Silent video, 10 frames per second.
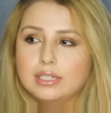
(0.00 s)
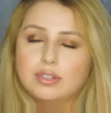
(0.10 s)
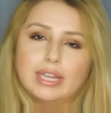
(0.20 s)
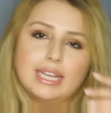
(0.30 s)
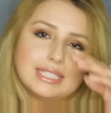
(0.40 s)

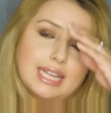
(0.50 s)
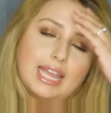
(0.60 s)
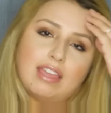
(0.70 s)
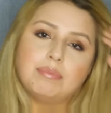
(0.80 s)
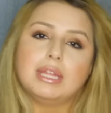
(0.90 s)
So I guess that
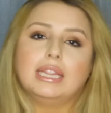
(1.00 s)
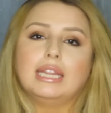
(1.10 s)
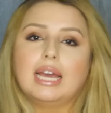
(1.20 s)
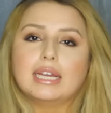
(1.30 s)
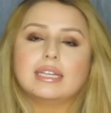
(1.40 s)
gave me
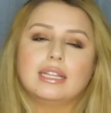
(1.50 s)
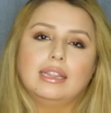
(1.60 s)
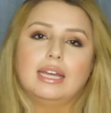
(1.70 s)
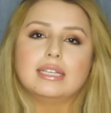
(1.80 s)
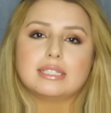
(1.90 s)

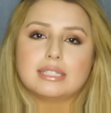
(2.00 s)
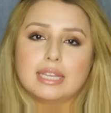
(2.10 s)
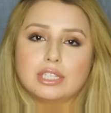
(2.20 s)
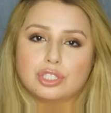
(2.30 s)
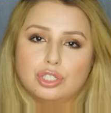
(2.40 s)
less
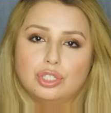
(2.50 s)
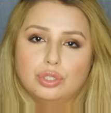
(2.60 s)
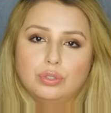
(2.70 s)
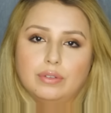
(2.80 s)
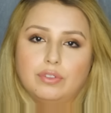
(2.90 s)
things to
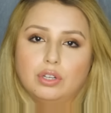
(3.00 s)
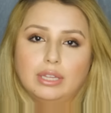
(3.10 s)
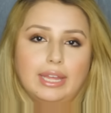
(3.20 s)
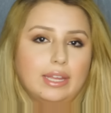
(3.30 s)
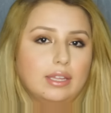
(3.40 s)
do. If
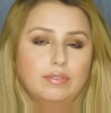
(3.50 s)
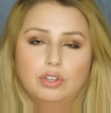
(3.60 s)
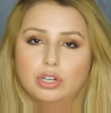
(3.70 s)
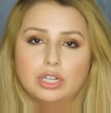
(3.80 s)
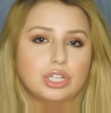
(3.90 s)

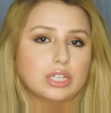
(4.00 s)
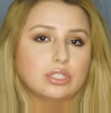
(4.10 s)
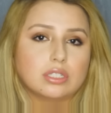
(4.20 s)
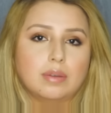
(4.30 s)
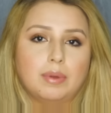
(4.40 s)
your
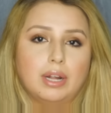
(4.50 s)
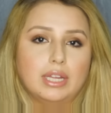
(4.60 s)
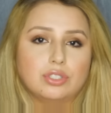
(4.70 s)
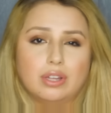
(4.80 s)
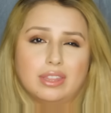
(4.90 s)
contractions come on
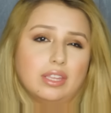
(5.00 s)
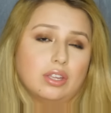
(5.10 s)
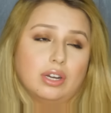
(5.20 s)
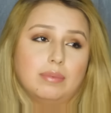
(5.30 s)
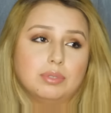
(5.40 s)
natural, I think
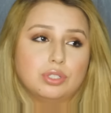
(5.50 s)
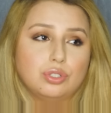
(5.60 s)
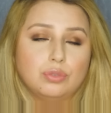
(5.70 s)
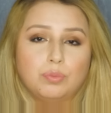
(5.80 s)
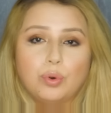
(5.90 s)
you're able to
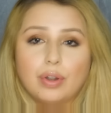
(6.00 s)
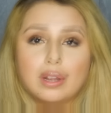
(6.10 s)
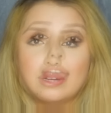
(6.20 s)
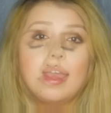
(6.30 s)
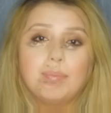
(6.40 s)
do more.
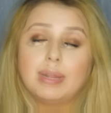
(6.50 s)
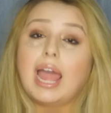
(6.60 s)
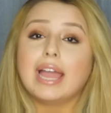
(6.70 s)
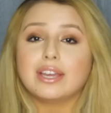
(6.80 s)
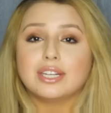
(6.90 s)
But
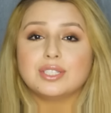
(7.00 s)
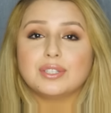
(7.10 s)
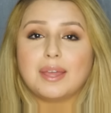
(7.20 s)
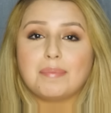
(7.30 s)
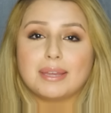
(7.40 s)
I couldn't do
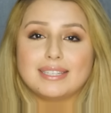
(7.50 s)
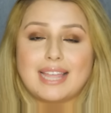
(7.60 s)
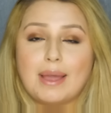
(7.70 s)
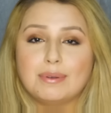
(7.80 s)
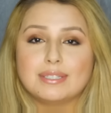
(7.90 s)
that because
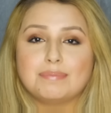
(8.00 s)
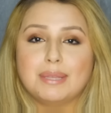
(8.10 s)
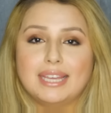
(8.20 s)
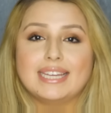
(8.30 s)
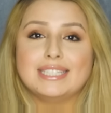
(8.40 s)
I was
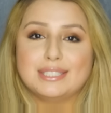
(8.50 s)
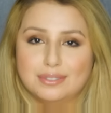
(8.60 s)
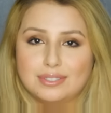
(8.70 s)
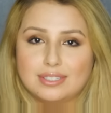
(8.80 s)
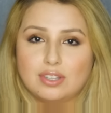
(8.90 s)
being
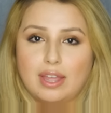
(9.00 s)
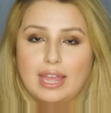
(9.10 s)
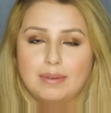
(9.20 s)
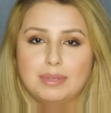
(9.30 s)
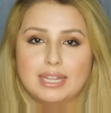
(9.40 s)
induced. So I
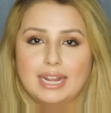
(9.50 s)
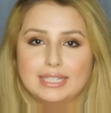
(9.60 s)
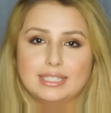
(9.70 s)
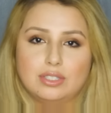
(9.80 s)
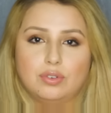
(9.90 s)
had to be
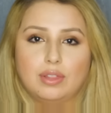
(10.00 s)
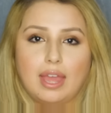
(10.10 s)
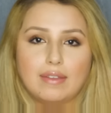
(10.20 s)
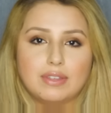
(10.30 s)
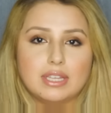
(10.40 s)
connected through the
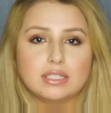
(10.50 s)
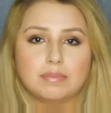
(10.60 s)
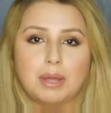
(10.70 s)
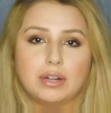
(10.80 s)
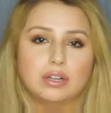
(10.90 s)
IVs to
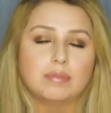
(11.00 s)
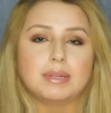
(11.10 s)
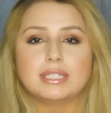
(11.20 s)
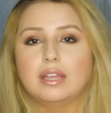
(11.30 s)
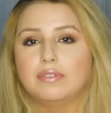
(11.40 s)
monitor
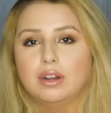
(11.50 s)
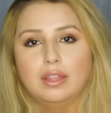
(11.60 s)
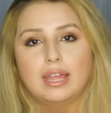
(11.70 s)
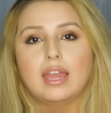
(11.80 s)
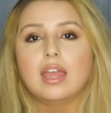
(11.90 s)
myself and
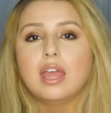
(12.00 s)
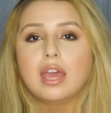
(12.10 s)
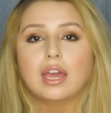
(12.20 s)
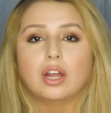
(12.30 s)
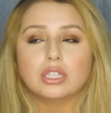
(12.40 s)
all that
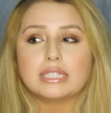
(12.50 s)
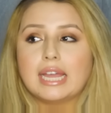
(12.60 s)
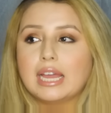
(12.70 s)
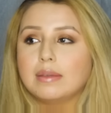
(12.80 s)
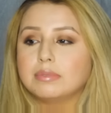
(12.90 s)
at all
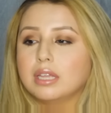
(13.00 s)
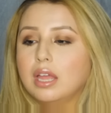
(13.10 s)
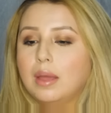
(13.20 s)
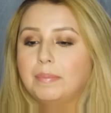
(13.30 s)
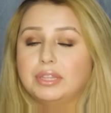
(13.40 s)
times.
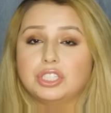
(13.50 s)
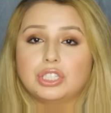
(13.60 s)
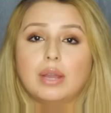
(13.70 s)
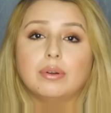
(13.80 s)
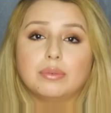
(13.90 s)
But the
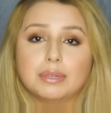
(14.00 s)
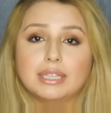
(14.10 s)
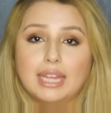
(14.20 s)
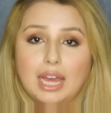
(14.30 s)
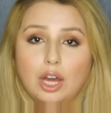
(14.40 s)
shower
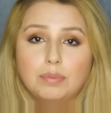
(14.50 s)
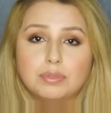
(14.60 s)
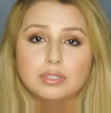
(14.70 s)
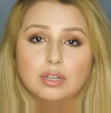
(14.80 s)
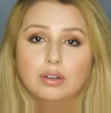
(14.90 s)
really helped.
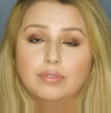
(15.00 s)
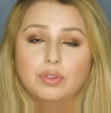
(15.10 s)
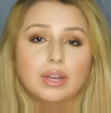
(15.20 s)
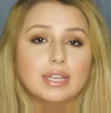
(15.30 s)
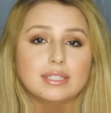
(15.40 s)
So if
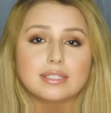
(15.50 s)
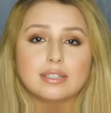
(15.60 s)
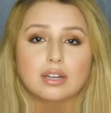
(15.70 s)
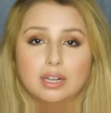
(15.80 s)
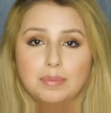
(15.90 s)
you guys
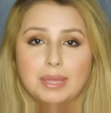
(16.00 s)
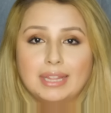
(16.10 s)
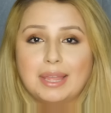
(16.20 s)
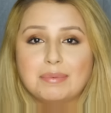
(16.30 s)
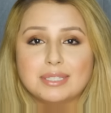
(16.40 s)
are going to be
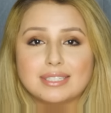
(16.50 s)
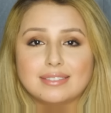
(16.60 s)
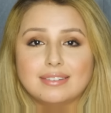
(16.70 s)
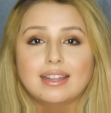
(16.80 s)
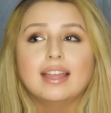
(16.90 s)
in labor
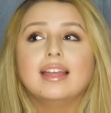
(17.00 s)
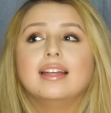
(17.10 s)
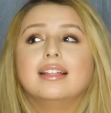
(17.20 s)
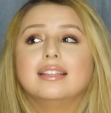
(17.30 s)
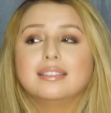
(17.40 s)
soon,
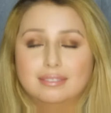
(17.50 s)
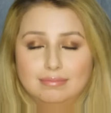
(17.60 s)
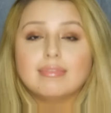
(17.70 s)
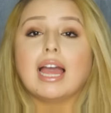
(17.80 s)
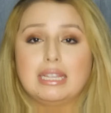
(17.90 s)

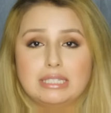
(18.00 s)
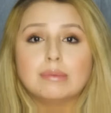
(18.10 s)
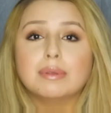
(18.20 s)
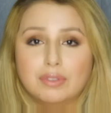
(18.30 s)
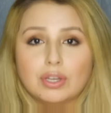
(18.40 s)
ask
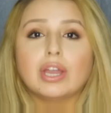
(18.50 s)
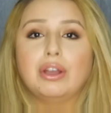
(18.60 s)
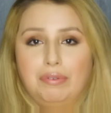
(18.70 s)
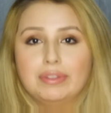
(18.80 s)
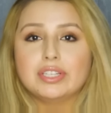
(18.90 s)
them if you can
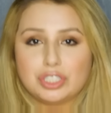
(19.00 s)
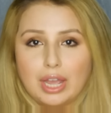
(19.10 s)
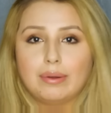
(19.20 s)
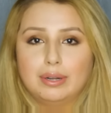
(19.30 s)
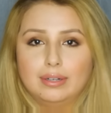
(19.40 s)
go in the
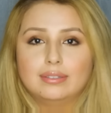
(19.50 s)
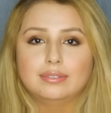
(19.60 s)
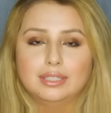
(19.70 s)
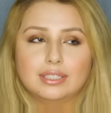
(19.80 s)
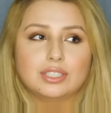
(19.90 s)
shower
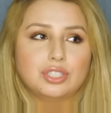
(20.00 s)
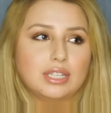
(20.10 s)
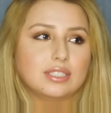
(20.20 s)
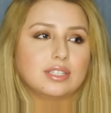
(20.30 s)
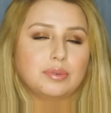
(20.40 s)
when the
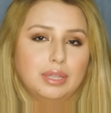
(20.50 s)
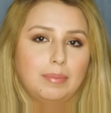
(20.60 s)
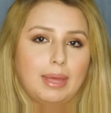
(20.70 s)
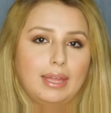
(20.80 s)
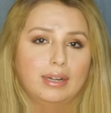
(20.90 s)
contractions are really
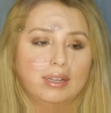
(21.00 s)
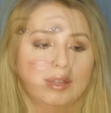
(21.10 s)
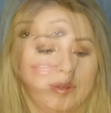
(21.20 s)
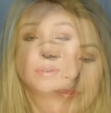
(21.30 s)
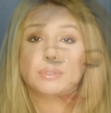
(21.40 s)
bad.
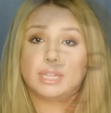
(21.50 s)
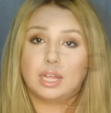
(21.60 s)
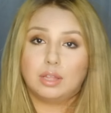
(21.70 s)
And that really